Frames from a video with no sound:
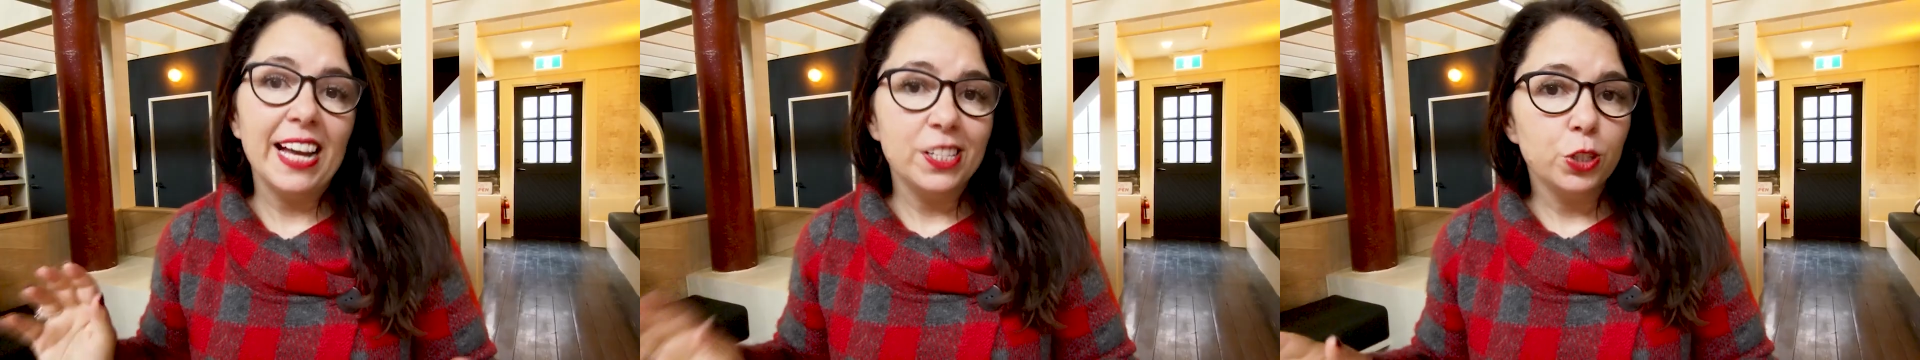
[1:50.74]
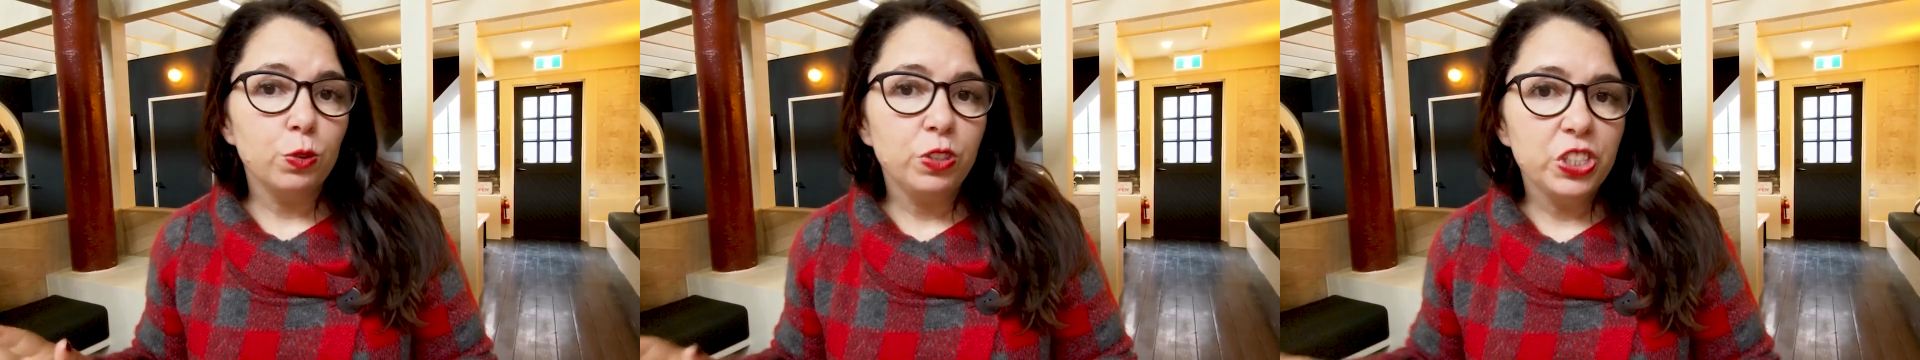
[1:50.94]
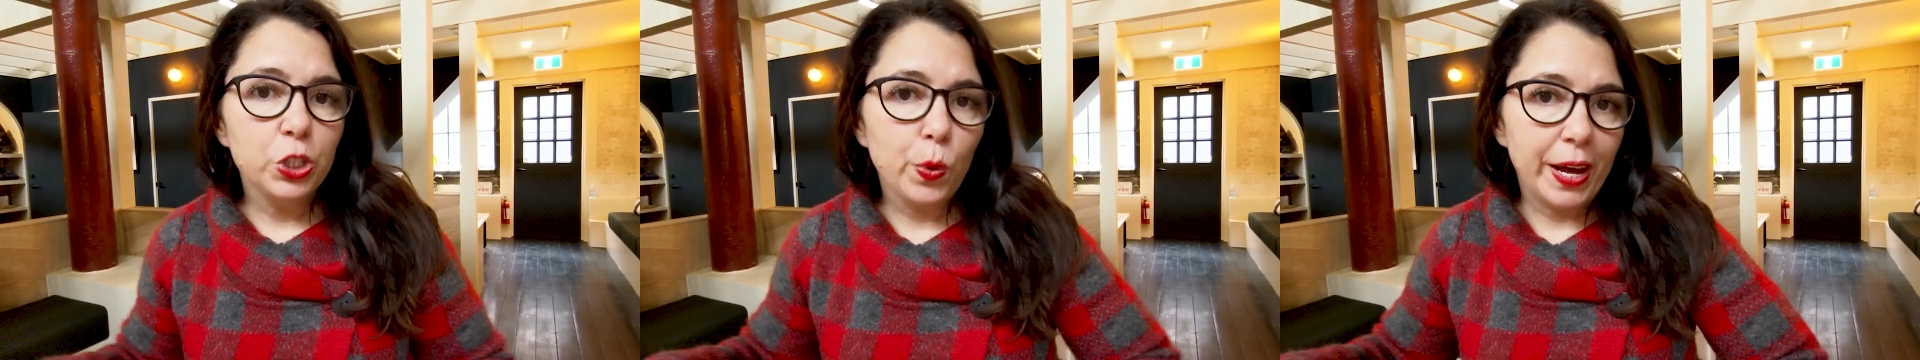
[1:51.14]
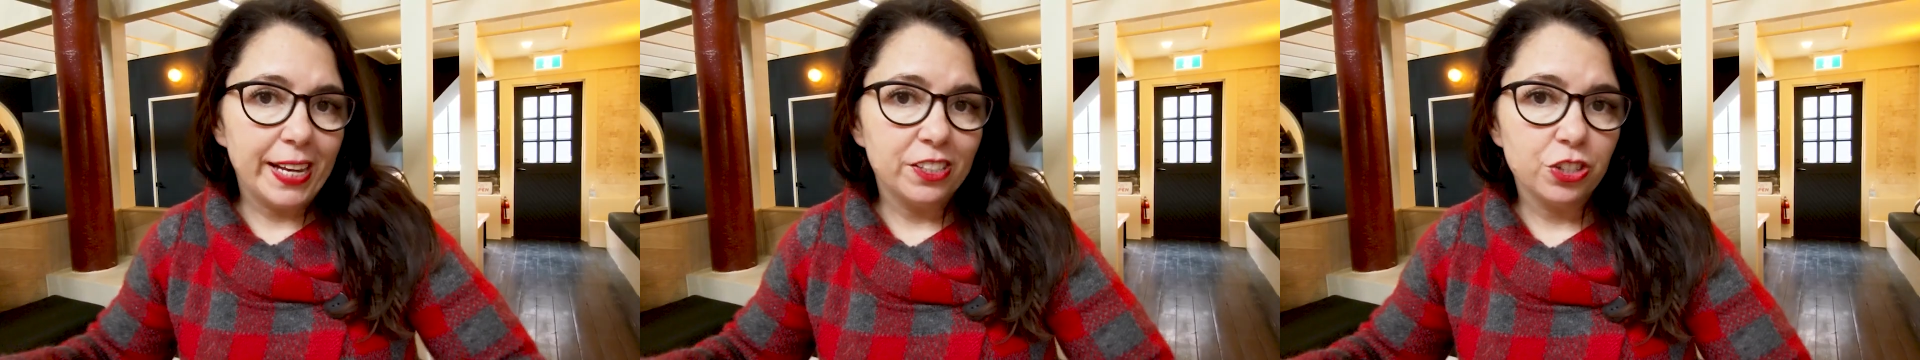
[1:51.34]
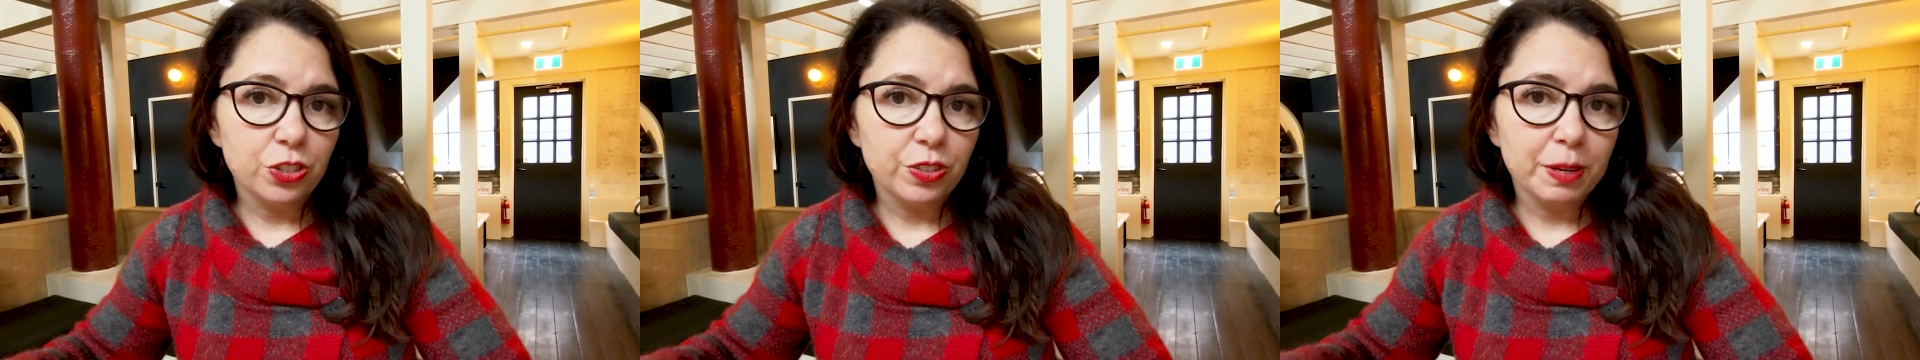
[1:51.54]
As soon as you
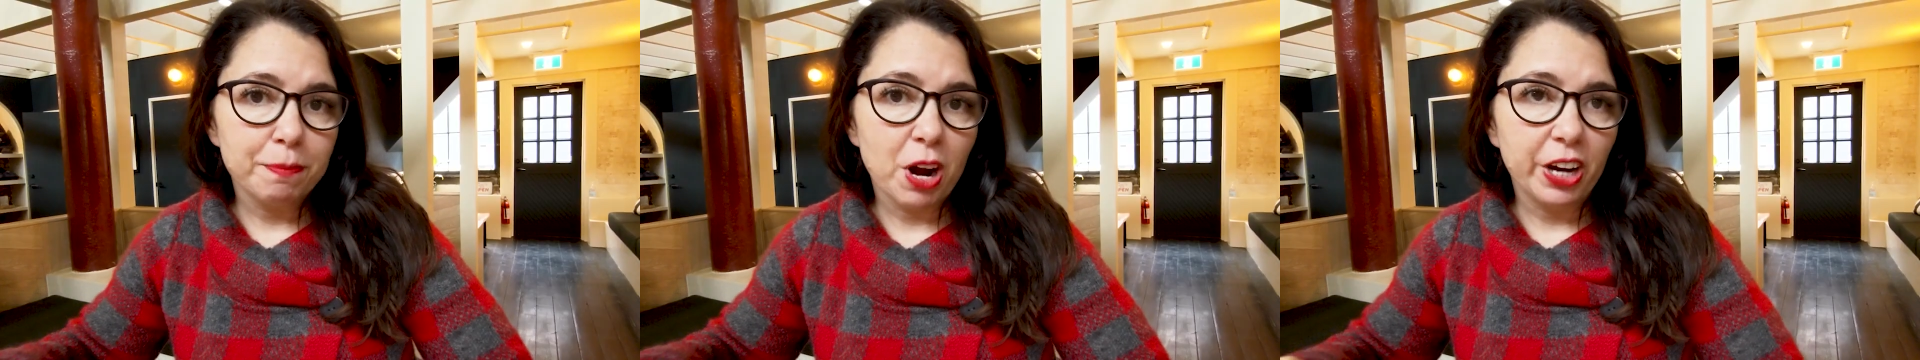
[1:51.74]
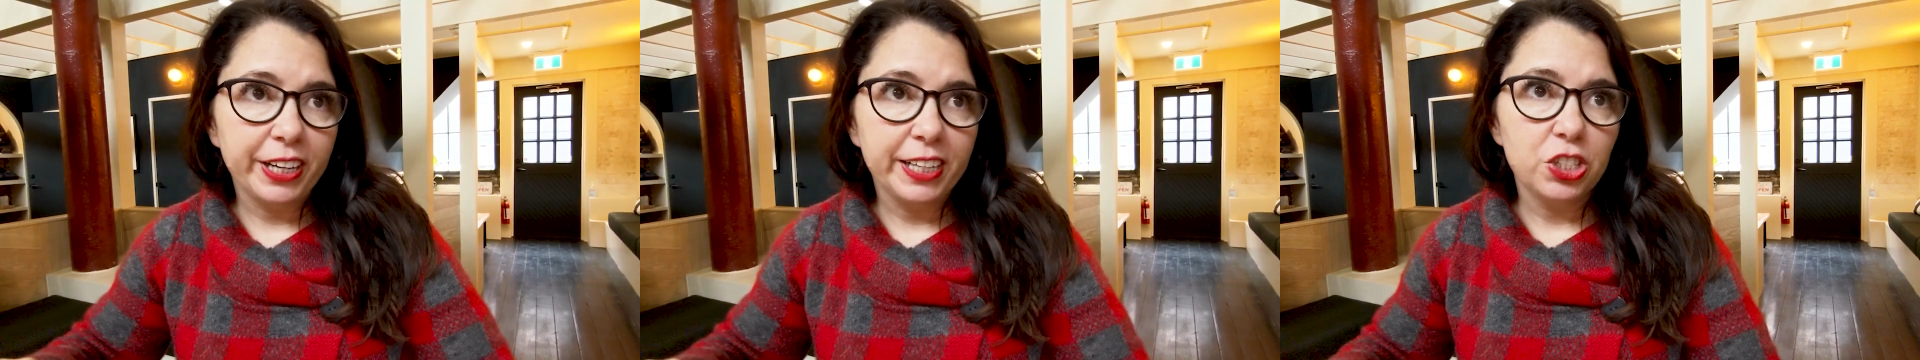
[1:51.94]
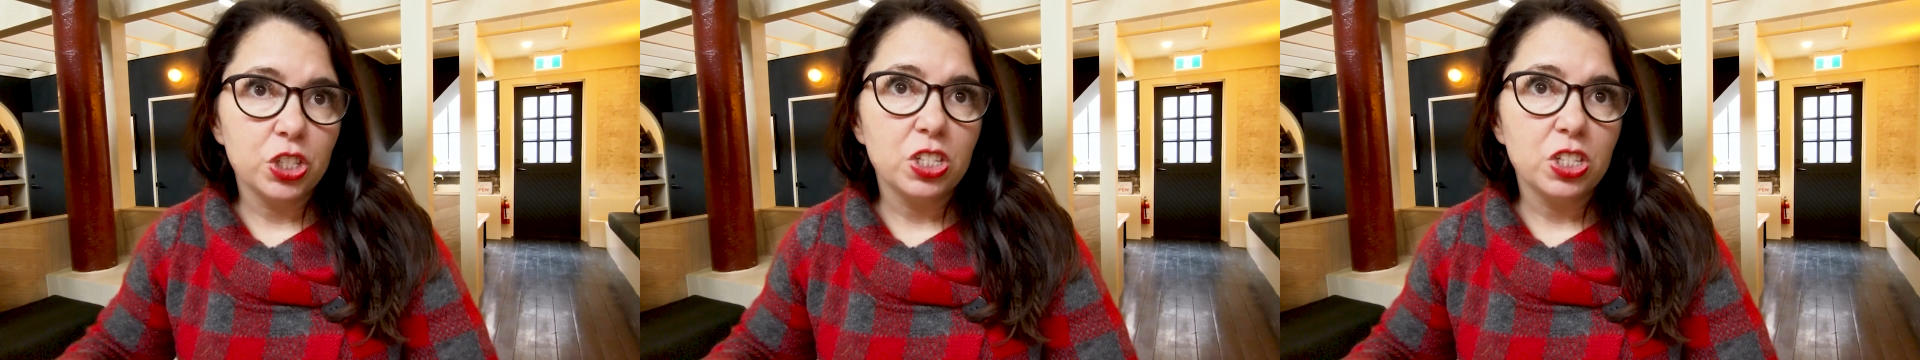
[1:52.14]
enter the market,